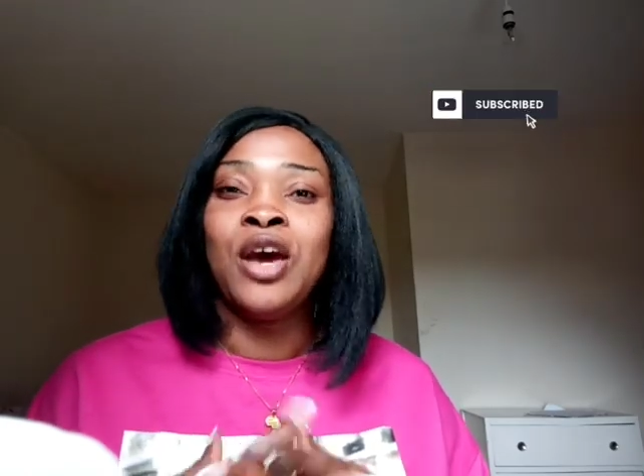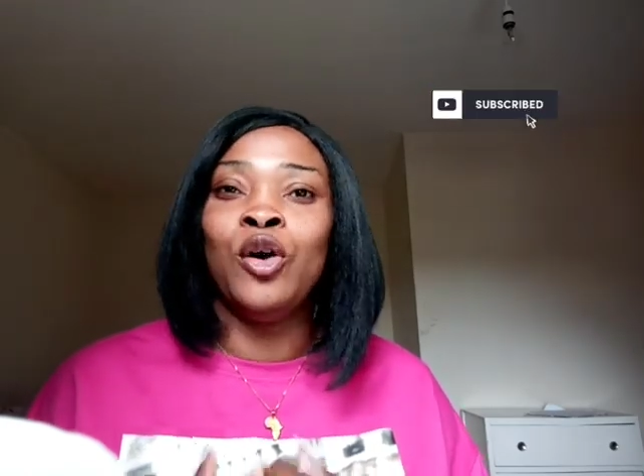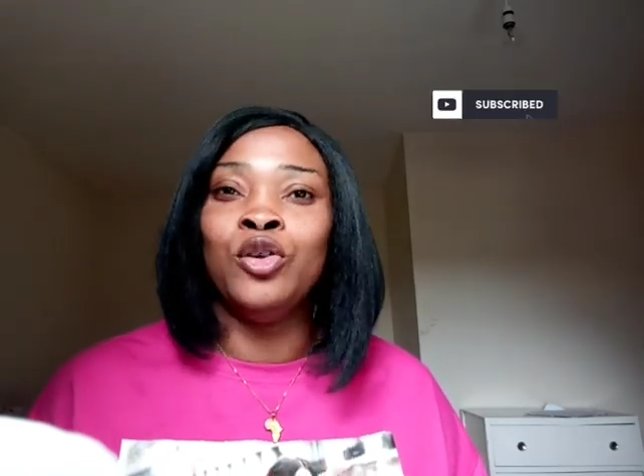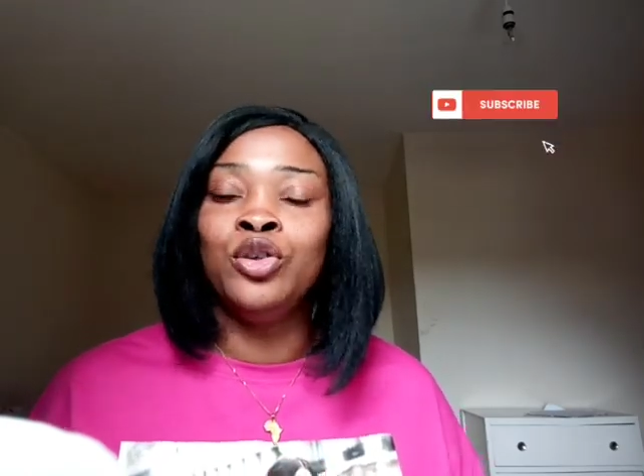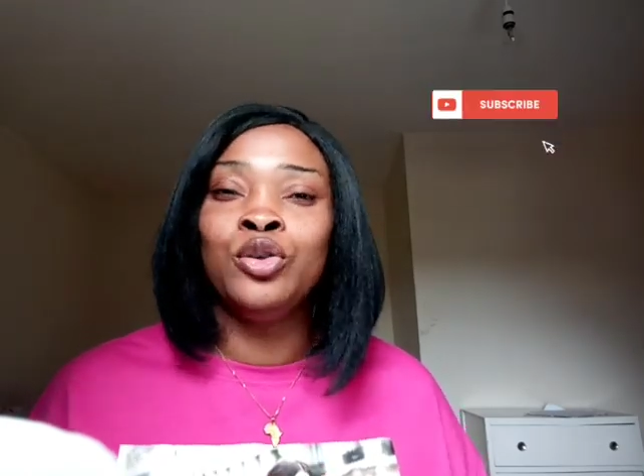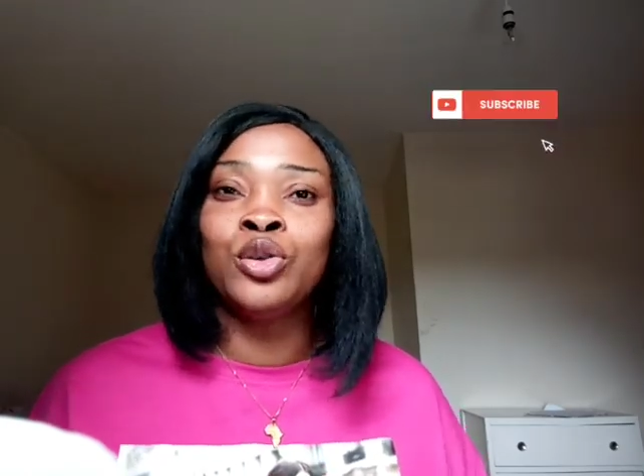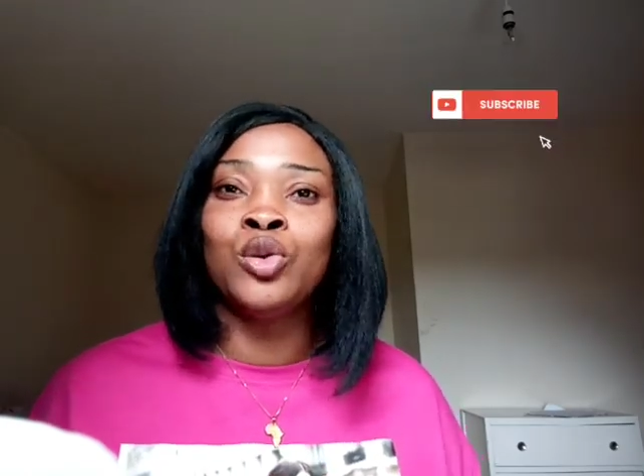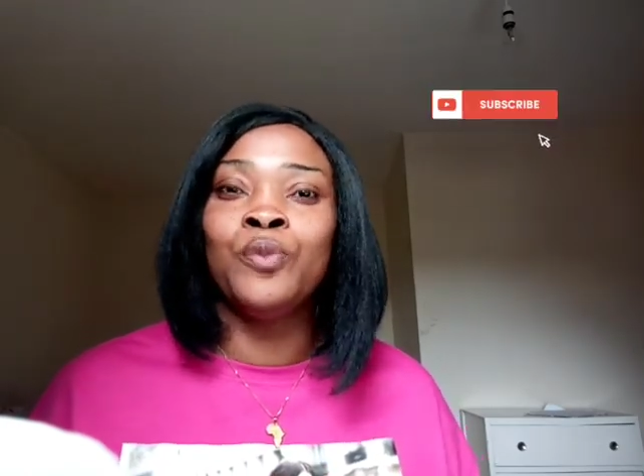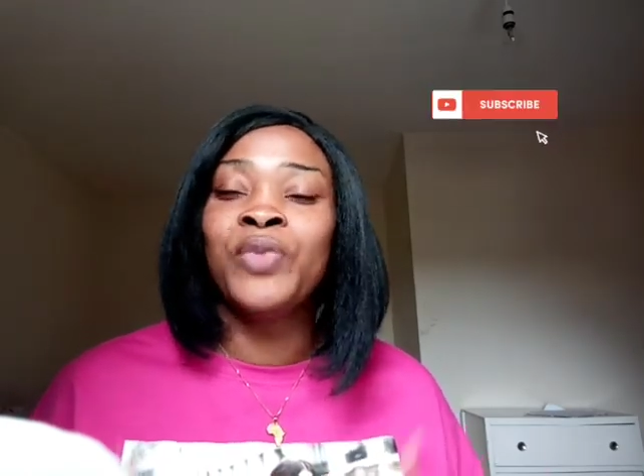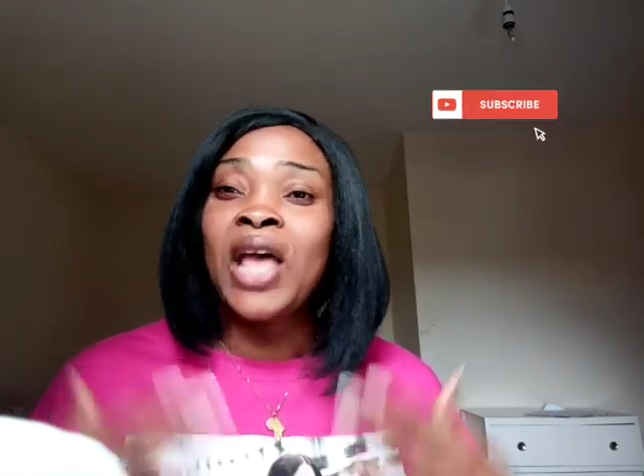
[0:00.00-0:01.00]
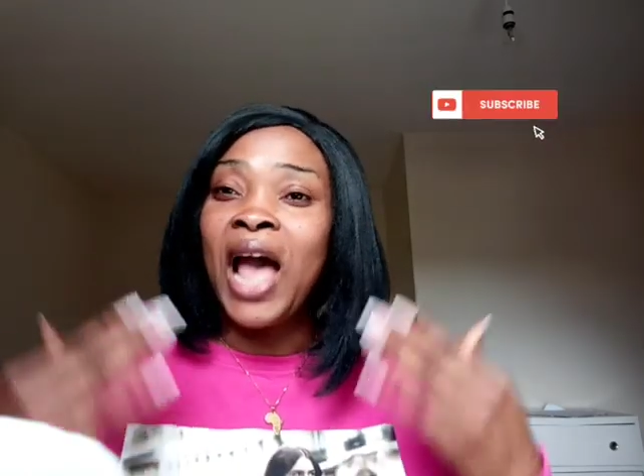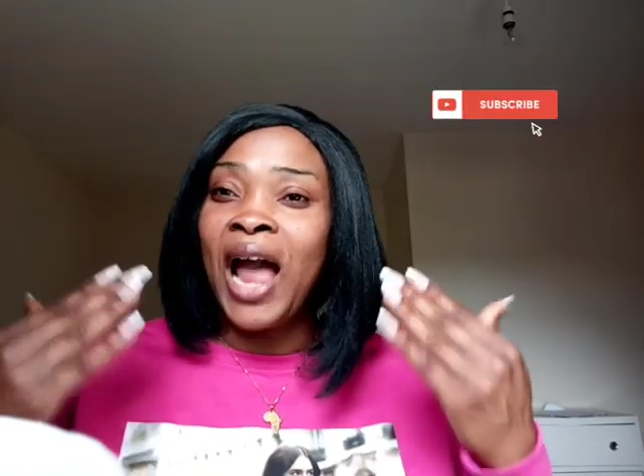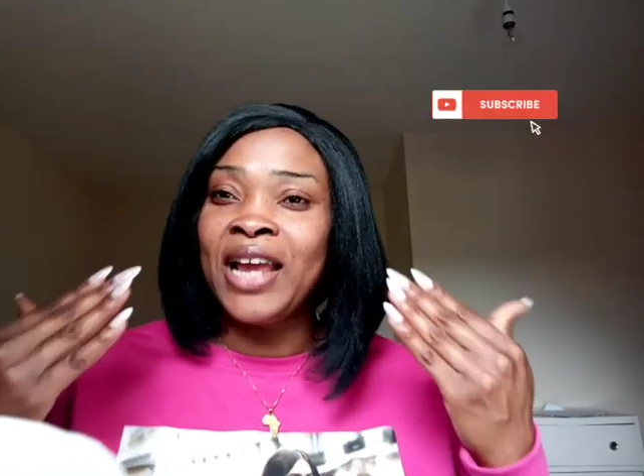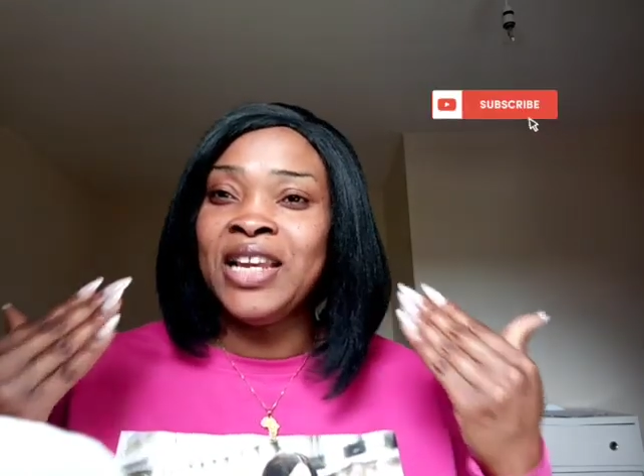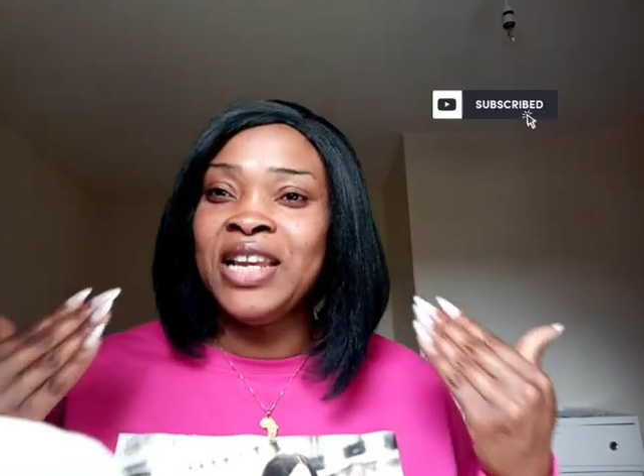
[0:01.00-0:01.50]
on youtube
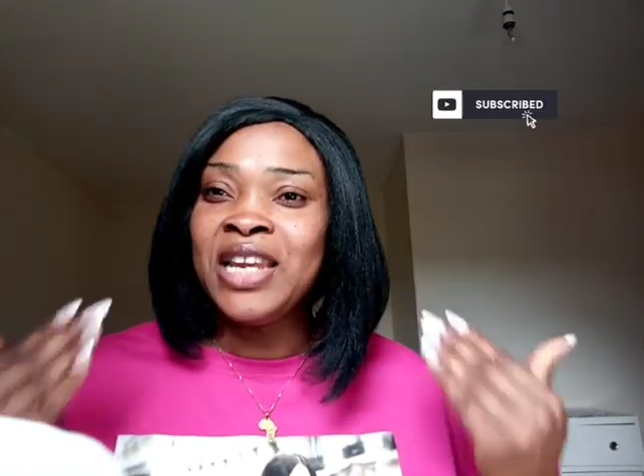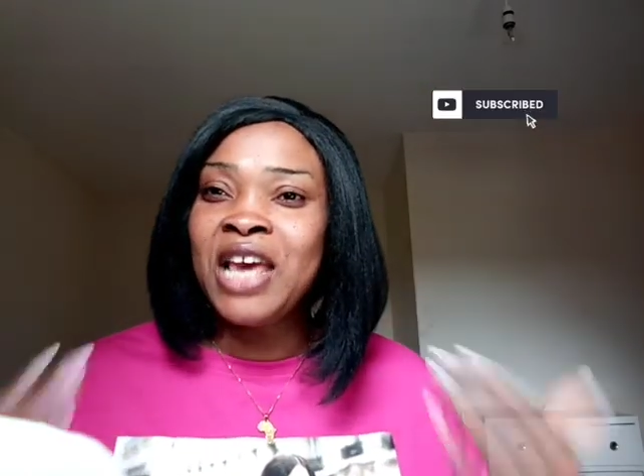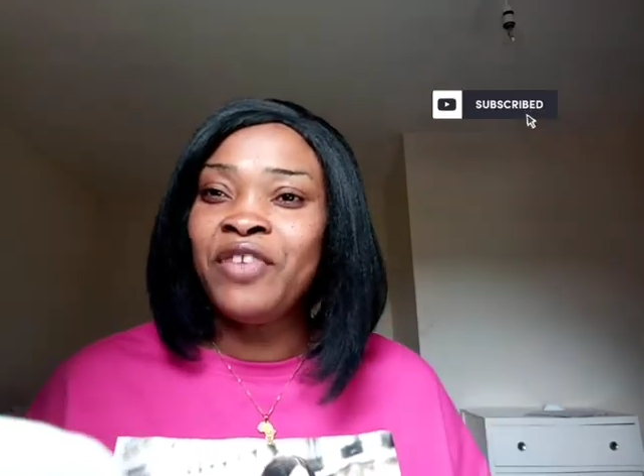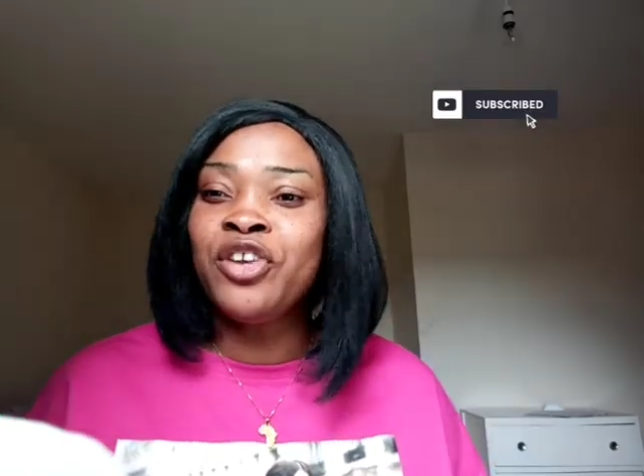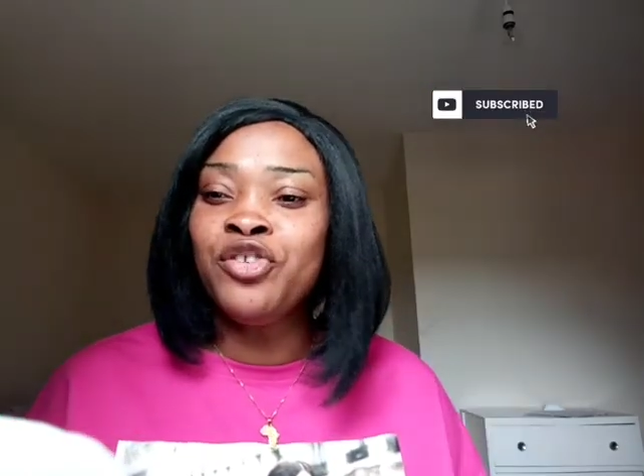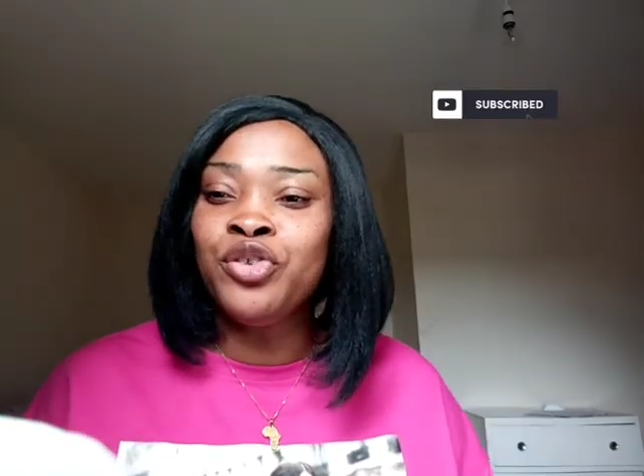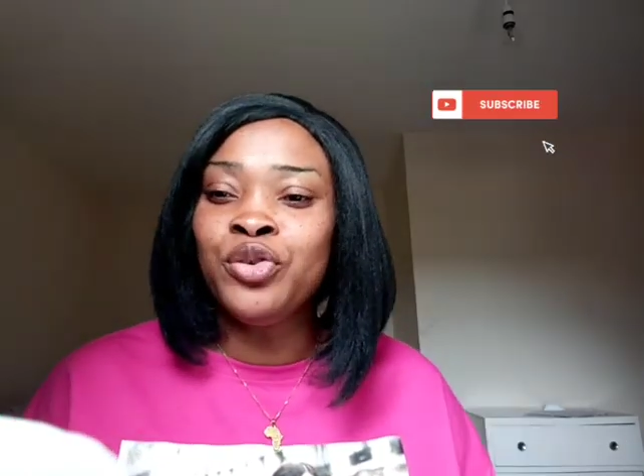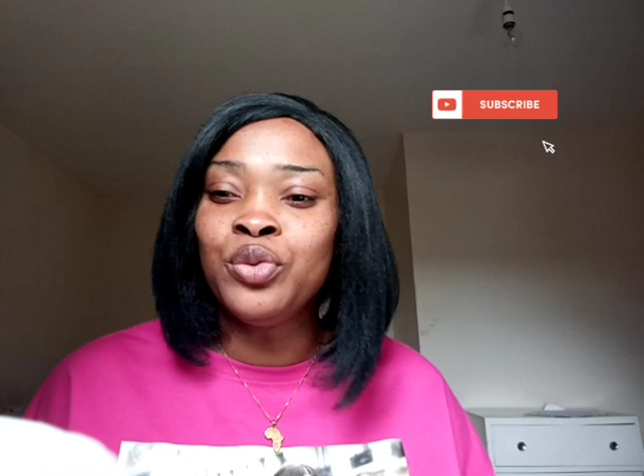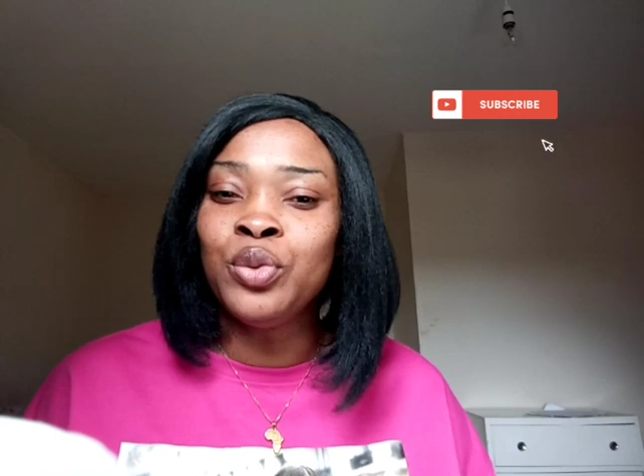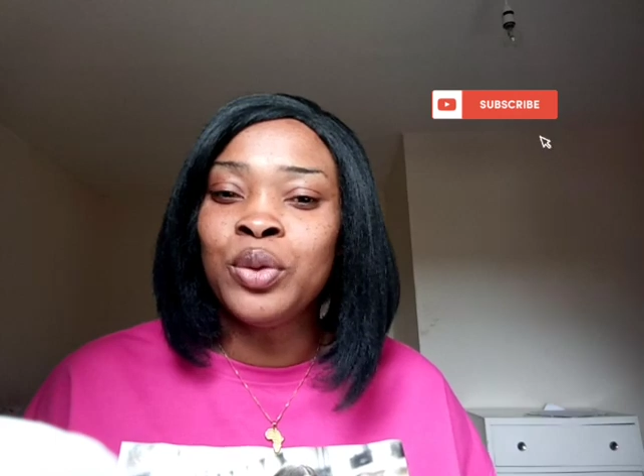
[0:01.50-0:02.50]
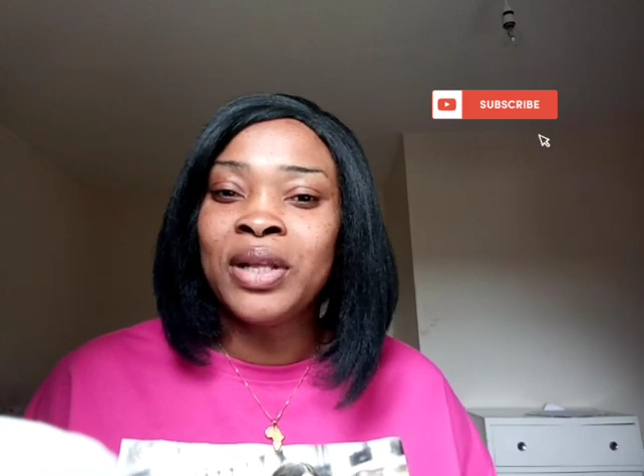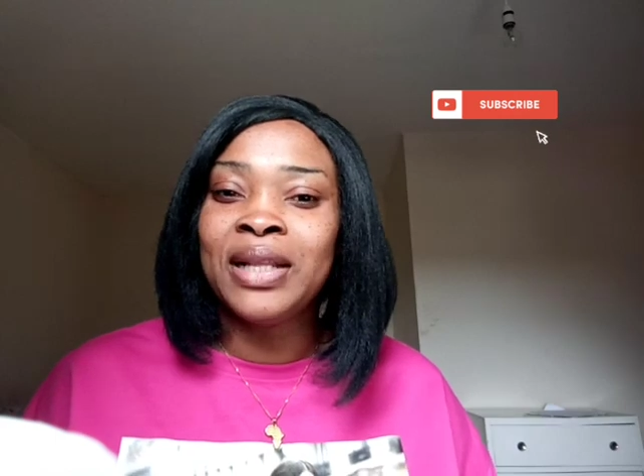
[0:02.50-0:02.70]
i never knew